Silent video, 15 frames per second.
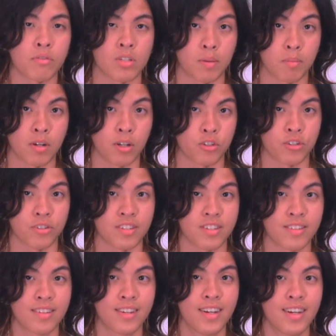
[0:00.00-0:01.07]
of
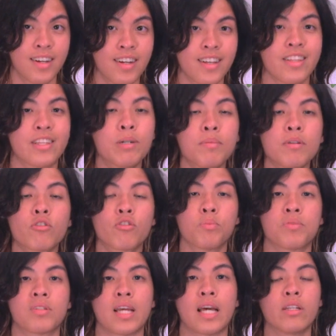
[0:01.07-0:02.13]
subcultures, human
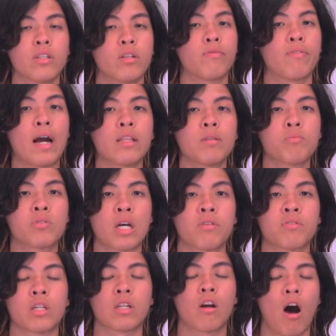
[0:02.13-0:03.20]
groups tend to define
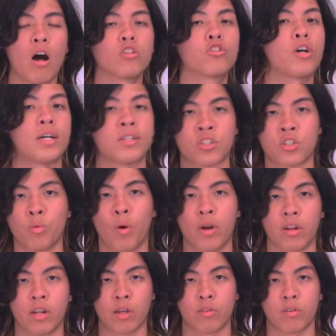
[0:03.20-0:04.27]
themselves in contrast to
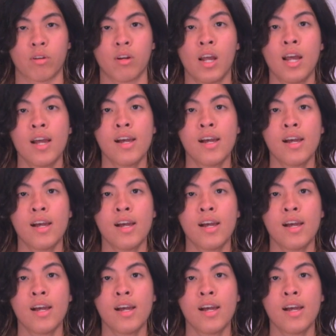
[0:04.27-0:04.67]
one another.